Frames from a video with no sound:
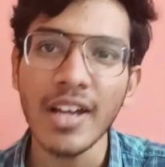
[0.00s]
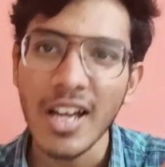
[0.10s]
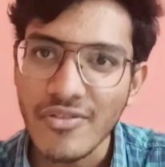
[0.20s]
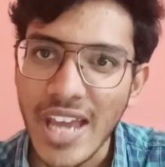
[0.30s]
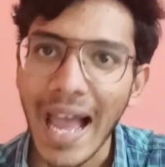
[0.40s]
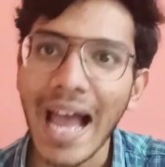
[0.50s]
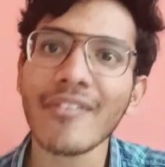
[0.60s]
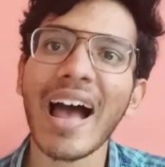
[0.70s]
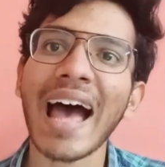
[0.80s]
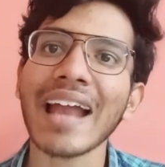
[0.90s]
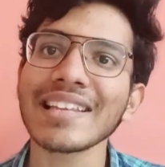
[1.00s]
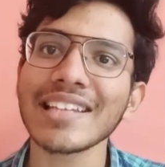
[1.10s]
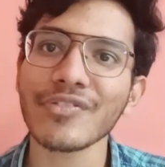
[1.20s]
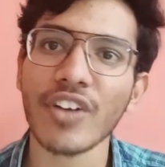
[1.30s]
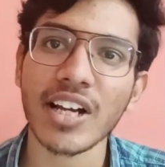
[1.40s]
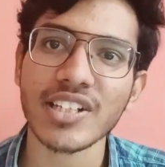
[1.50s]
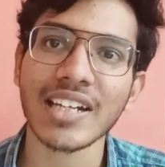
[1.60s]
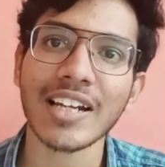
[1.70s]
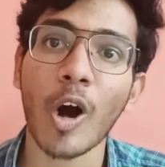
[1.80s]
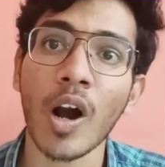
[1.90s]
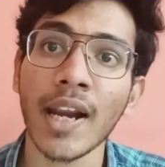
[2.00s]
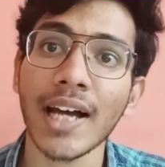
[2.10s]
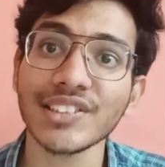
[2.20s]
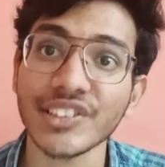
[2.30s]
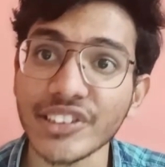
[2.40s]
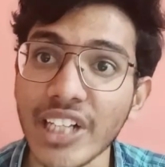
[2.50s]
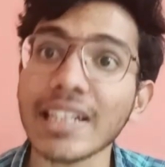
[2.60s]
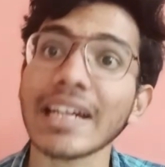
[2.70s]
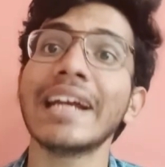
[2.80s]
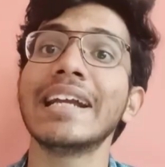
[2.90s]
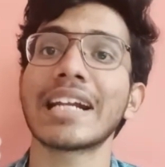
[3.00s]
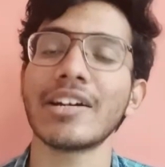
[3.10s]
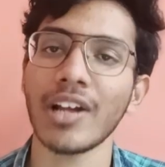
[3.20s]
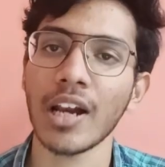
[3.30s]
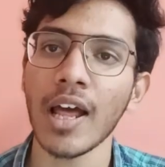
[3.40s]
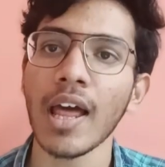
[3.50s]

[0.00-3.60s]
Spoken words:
we have another function called as SetInterval.